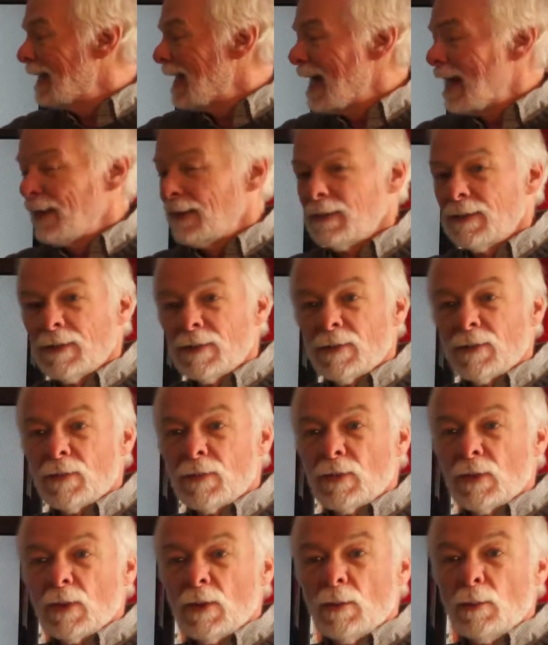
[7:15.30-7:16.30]
that
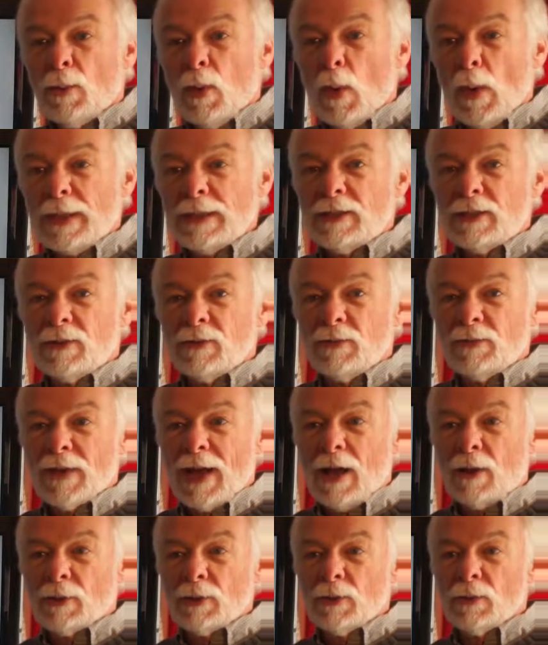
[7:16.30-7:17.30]
0.2
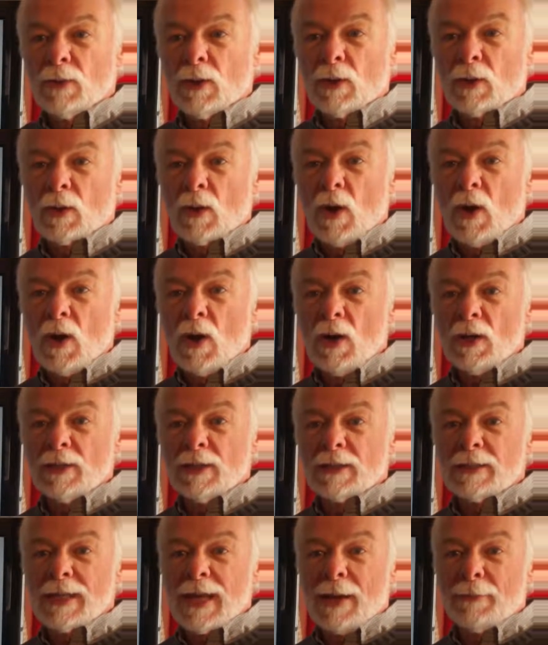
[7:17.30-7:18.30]
value along
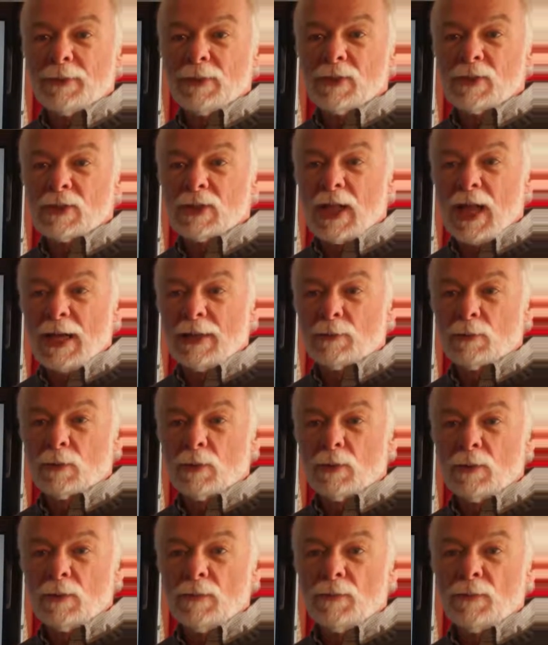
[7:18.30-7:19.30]
the top of the slide
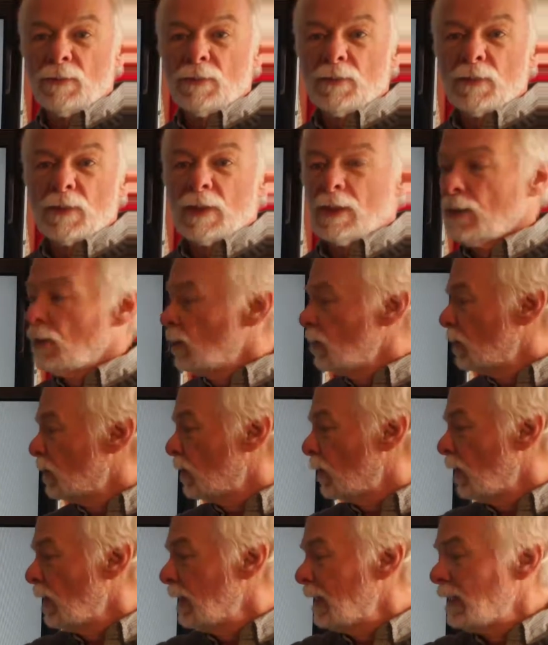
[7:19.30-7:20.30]
rule,
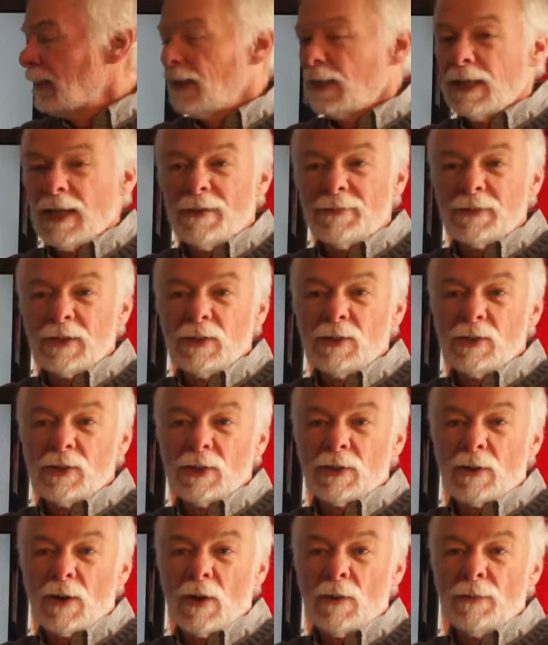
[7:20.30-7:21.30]
starting at the left at
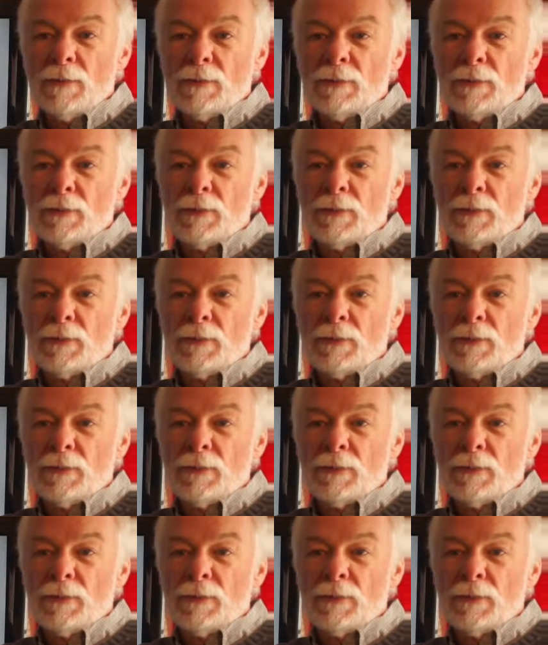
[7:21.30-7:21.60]
0.